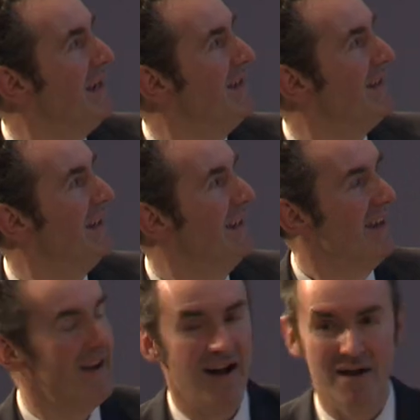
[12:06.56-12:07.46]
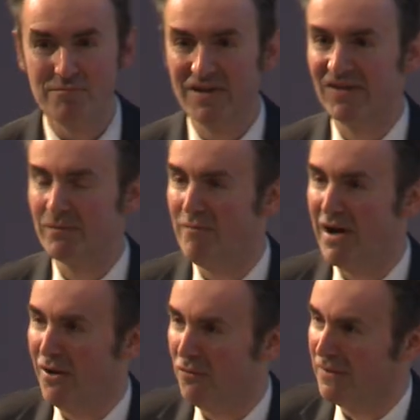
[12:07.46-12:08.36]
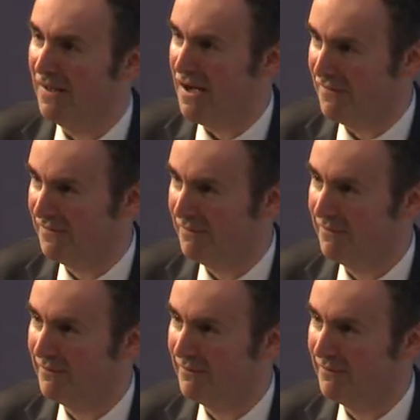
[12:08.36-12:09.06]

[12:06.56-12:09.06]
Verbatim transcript: easier. I miss my old life.